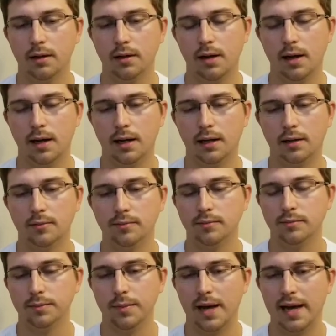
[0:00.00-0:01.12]
I
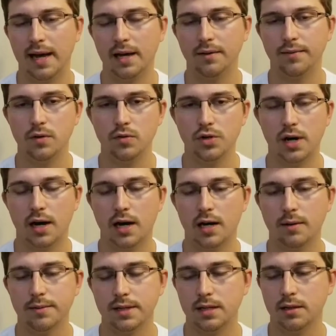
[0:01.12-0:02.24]
had a few
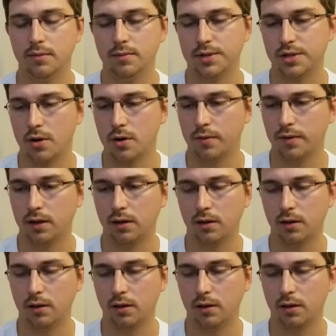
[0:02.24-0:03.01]
jobs. I did serving.